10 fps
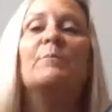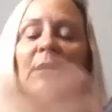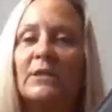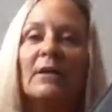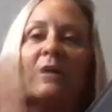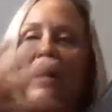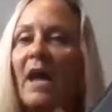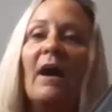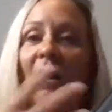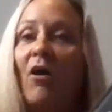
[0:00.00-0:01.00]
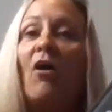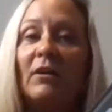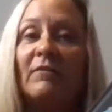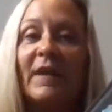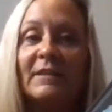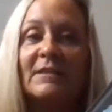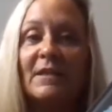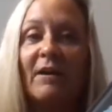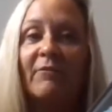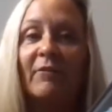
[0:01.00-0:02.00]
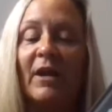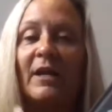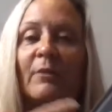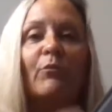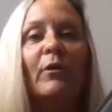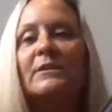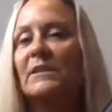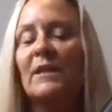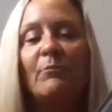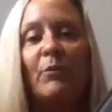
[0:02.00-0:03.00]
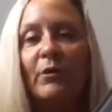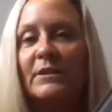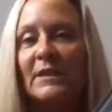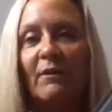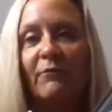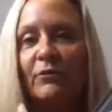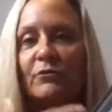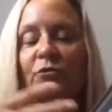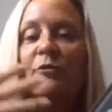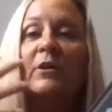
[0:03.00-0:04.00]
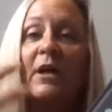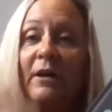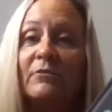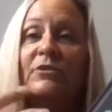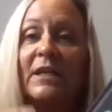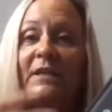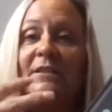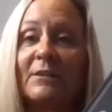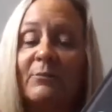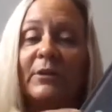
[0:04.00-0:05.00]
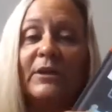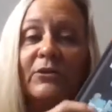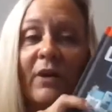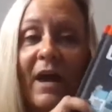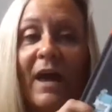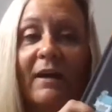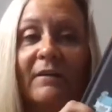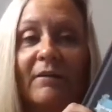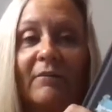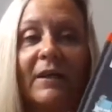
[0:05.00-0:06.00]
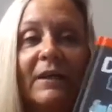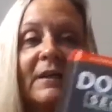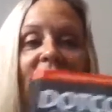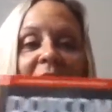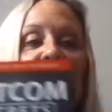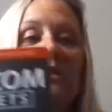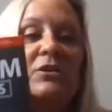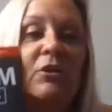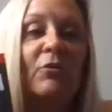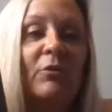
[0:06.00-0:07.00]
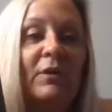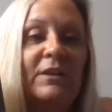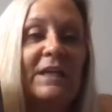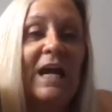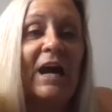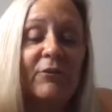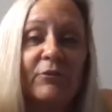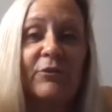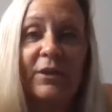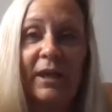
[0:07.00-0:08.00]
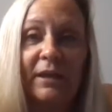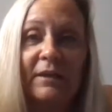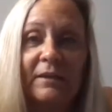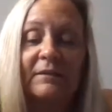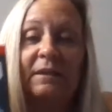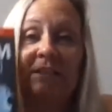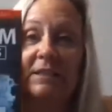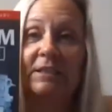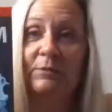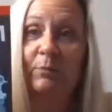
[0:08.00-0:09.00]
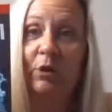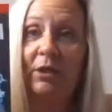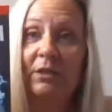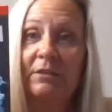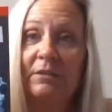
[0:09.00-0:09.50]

into all of that stuff. Okay. And it breaks it down Barney style for you so you can understand it simply in your head. All right. So the other thing that's in this book